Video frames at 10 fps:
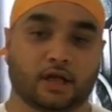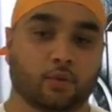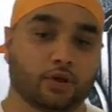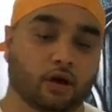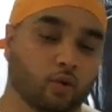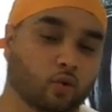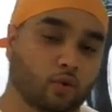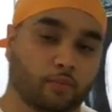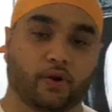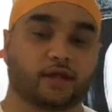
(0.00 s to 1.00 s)
Now we are
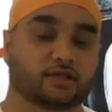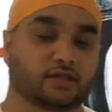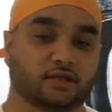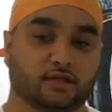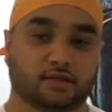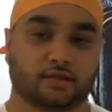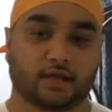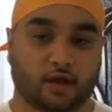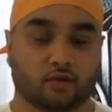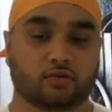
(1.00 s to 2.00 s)
all praising
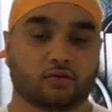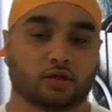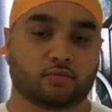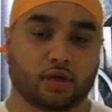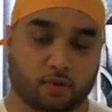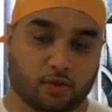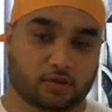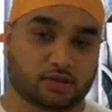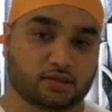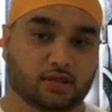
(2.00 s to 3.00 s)
now by
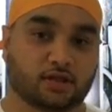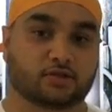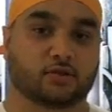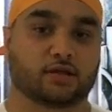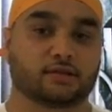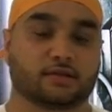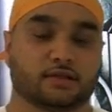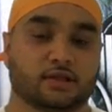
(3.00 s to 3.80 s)
Balwant Singh Ji Rajoana,